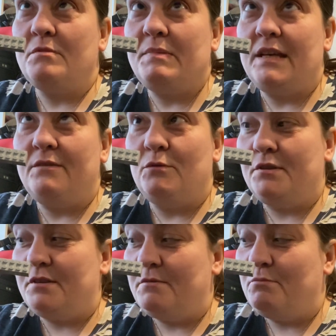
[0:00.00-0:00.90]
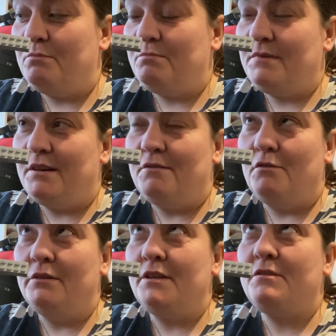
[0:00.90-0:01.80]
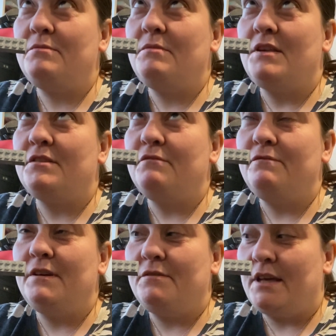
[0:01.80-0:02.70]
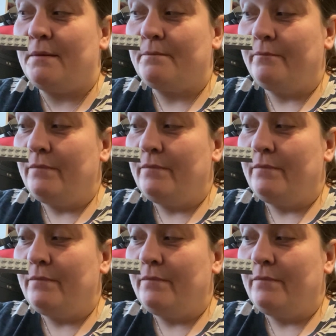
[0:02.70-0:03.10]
beat, all this is confusing.